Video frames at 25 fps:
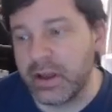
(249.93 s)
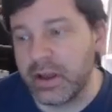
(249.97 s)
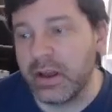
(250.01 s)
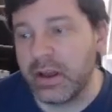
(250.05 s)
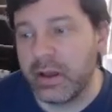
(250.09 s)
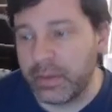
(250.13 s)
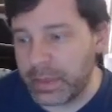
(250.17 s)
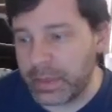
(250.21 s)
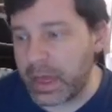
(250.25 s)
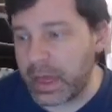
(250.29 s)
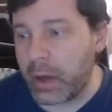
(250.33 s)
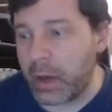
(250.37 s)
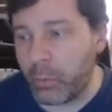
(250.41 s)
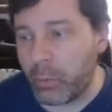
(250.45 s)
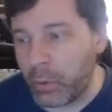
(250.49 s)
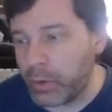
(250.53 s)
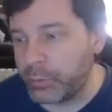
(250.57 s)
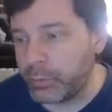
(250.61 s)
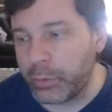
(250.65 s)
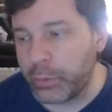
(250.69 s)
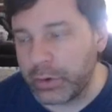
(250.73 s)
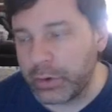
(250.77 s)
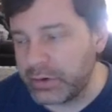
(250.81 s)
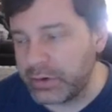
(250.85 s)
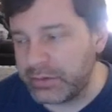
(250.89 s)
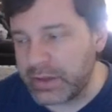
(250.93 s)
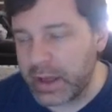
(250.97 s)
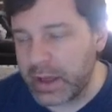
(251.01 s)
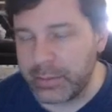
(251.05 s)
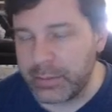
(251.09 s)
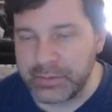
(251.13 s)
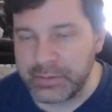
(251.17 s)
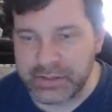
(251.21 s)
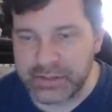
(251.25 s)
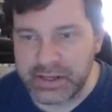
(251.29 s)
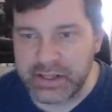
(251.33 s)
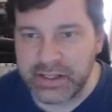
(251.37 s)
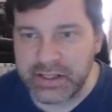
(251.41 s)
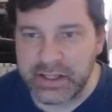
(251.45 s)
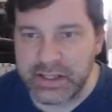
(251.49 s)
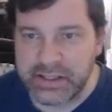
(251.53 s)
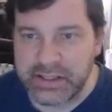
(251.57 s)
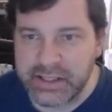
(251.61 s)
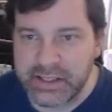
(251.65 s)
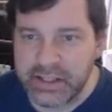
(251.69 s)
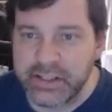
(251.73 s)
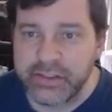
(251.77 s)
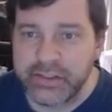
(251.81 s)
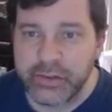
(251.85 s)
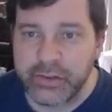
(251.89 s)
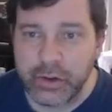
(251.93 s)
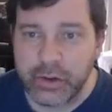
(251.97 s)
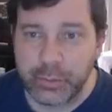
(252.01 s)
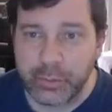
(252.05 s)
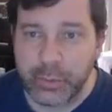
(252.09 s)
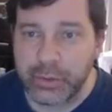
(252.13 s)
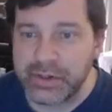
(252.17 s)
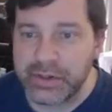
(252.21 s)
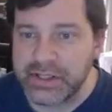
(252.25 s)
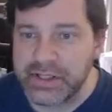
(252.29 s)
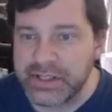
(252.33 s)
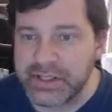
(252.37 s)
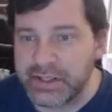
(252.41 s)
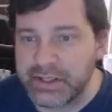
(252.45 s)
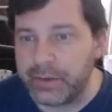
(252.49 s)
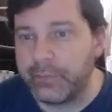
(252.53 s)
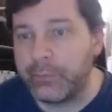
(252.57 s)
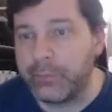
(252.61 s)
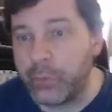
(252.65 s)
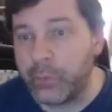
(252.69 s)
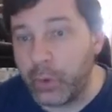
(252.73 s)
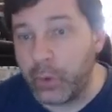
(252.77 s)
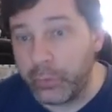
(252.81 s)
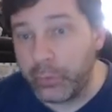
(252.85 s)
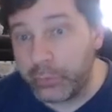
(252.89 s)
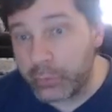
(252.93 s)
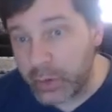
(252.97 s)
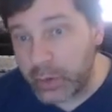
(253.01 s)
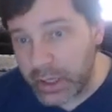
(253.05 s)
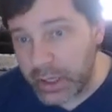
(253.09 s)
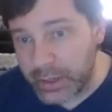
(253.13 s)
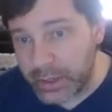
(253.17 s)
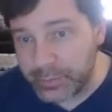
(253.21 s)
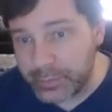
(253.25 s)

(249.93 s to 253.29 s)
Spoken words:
that 1 point of damage that you need to each of your opponents for free.